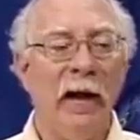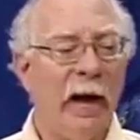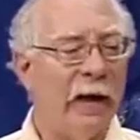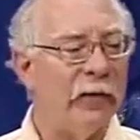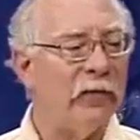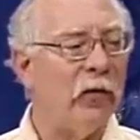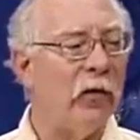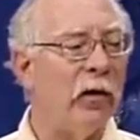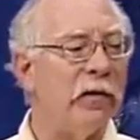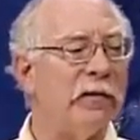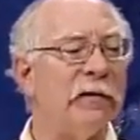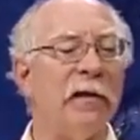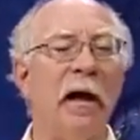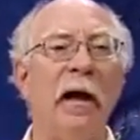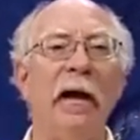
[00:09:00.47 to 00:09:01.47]
And of
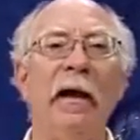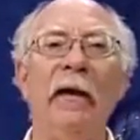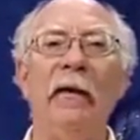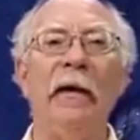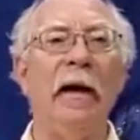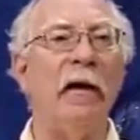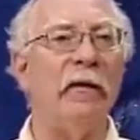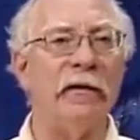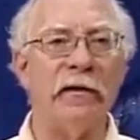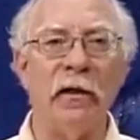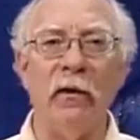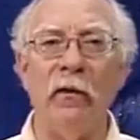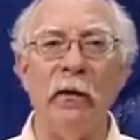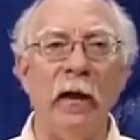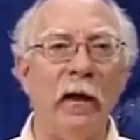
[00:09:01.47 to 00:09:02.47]
course, uh, here in
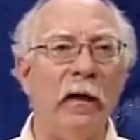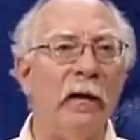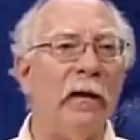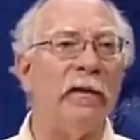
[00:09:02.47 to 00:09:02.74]
Arizona,